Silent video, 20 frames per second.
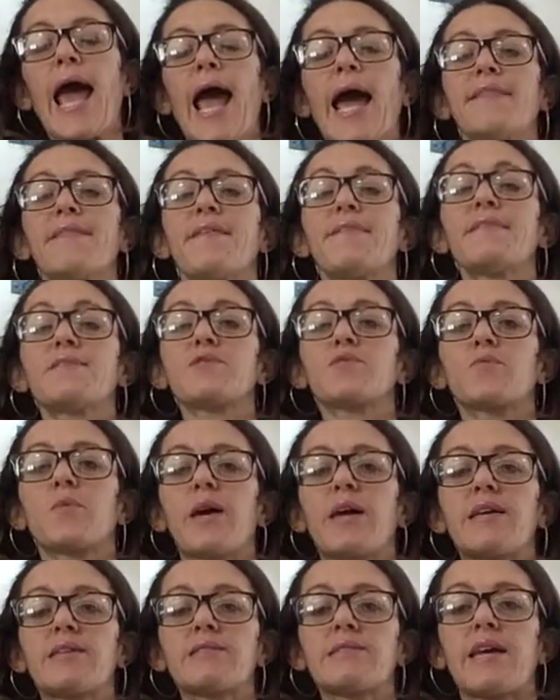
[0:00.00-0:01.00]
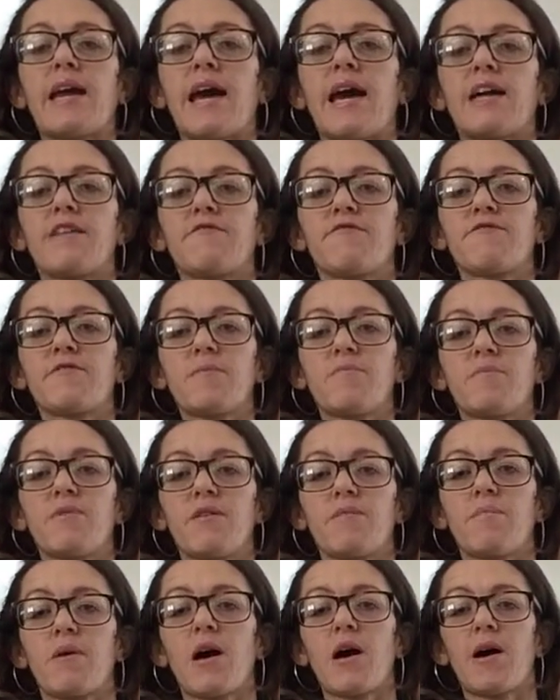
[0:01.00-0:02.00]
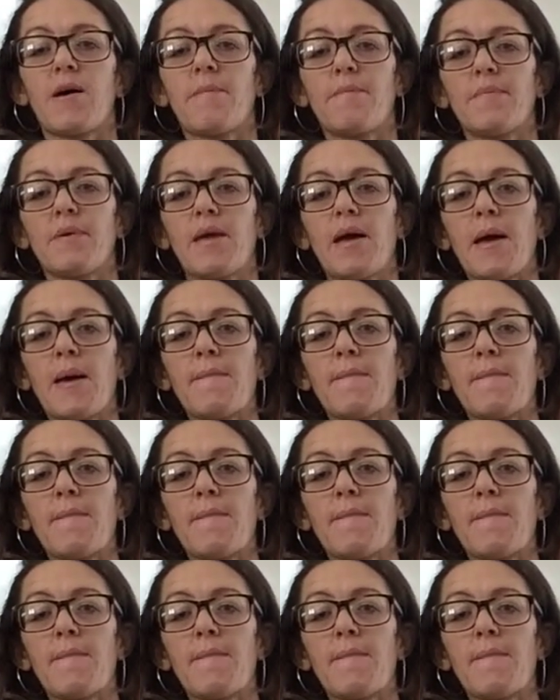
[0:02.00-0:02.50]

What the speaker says: And then this raised hand, flip the palm